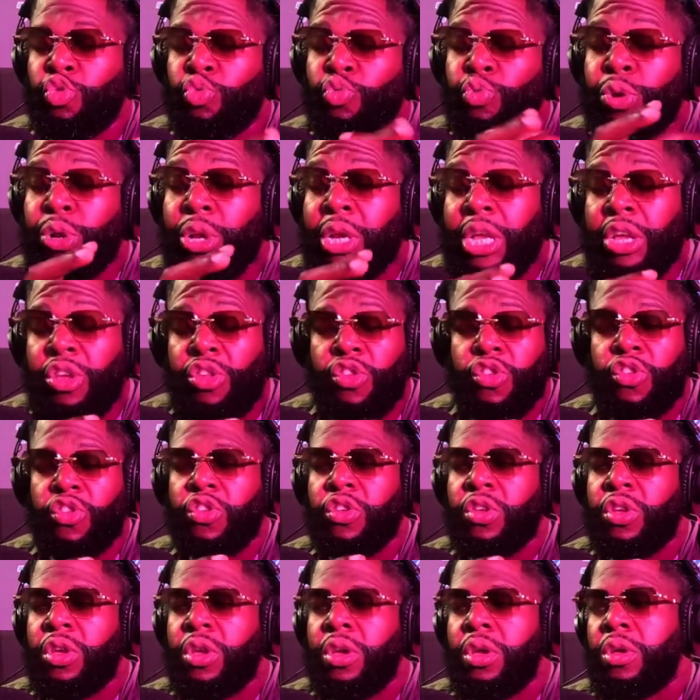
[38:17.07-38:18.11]
my
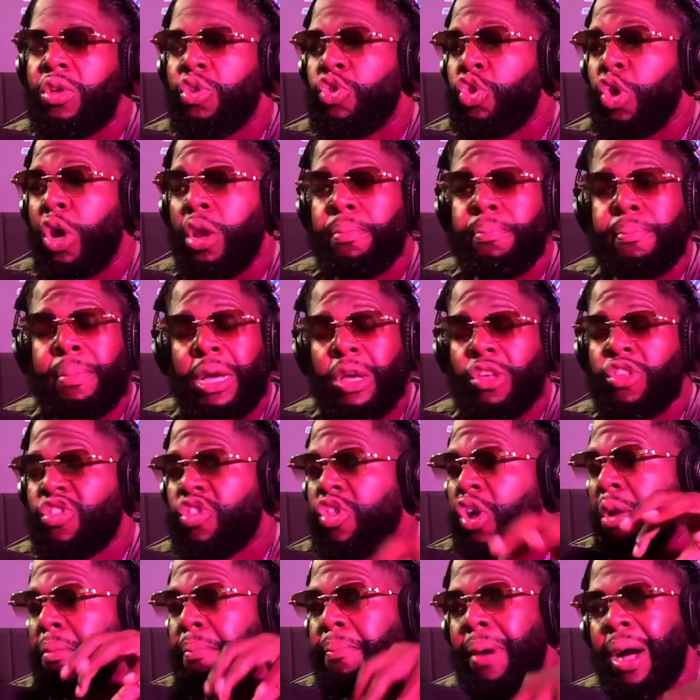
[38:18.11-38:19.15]
possession to
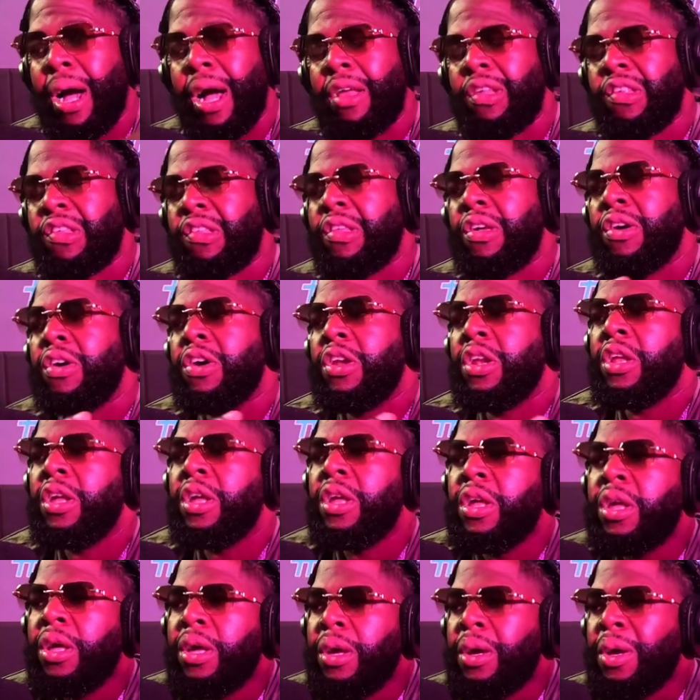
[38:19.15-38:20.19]
release. Done mixed,
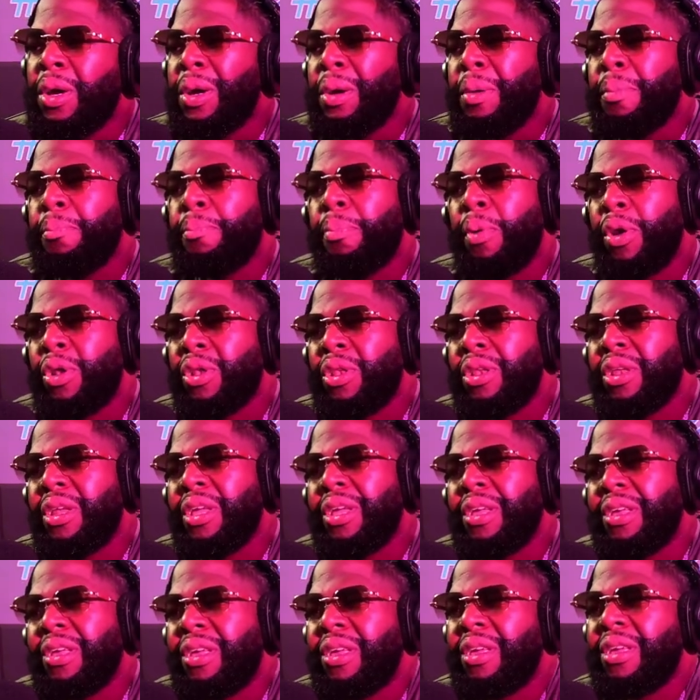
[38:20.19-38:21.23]
done mastered.
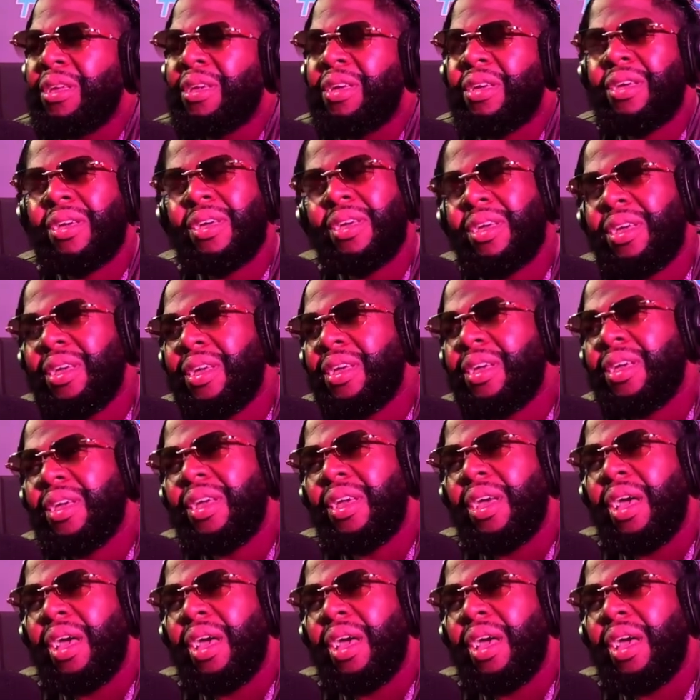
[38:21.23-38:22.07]
But